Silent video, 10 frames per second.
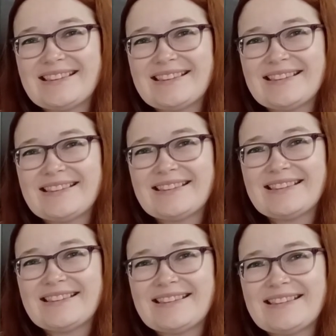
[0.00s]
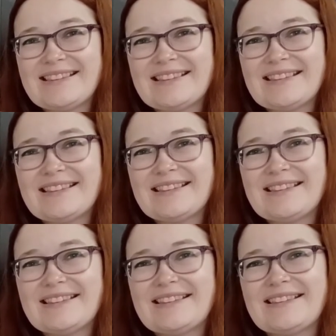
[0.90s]

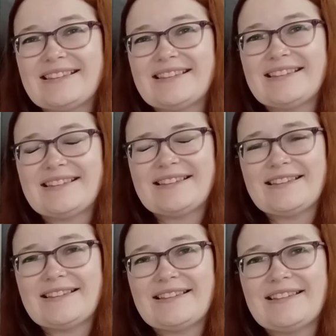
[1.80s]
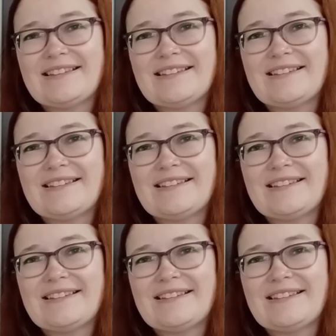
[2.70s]
(not speaking)